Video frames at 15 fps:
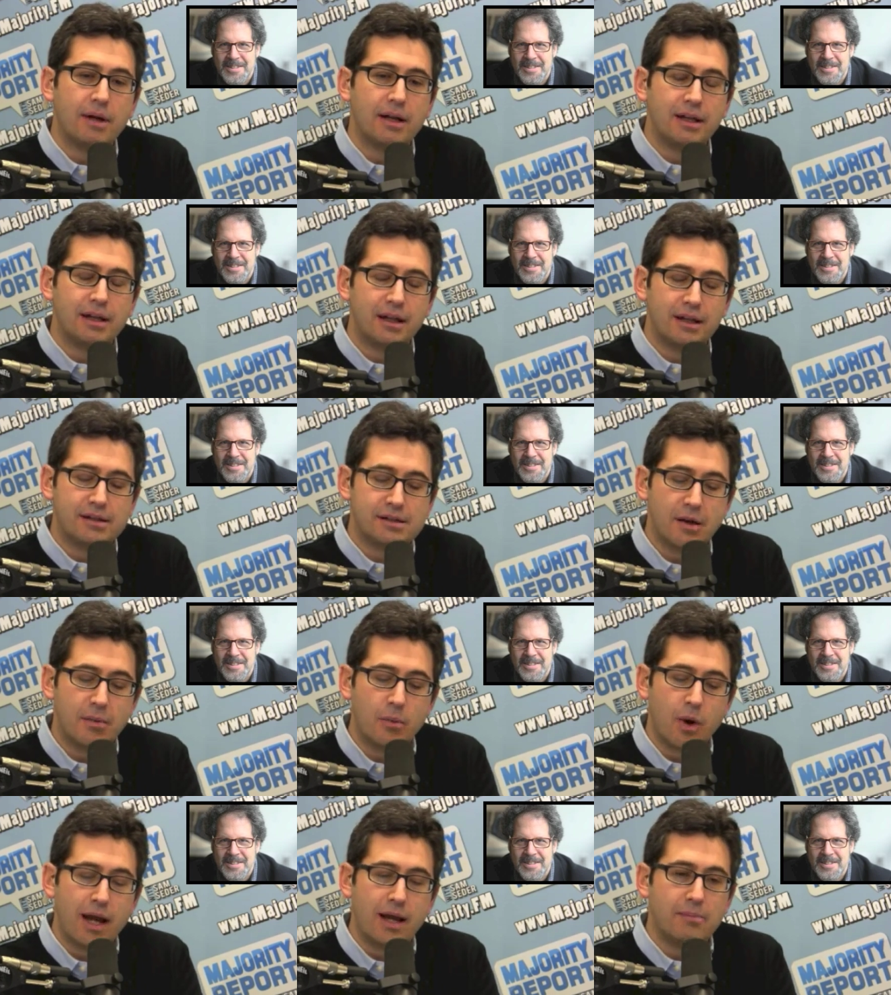Speaker 1: in, in some
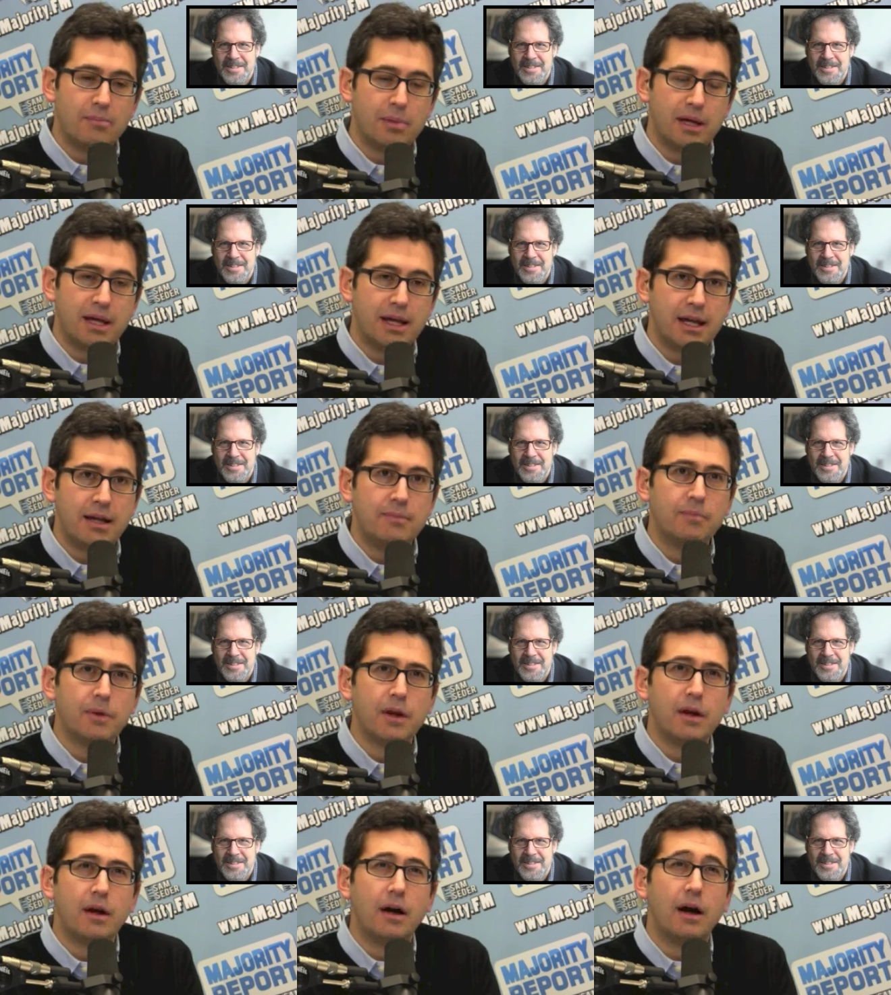way being
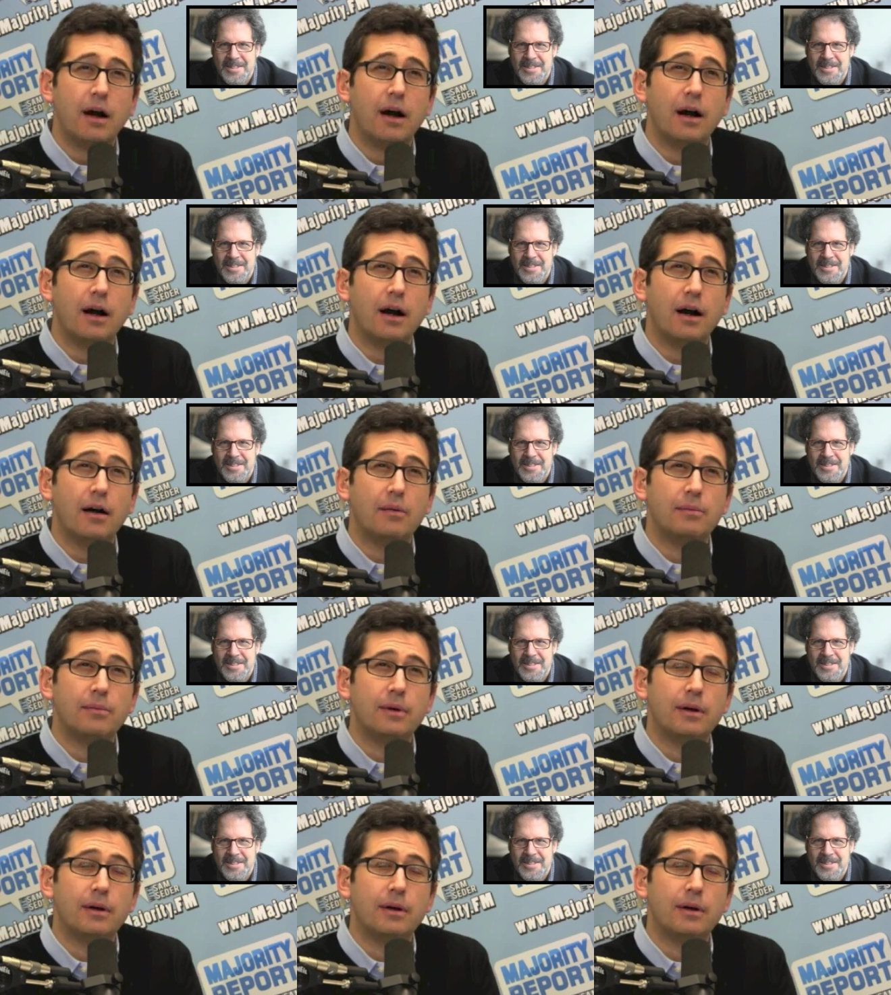um,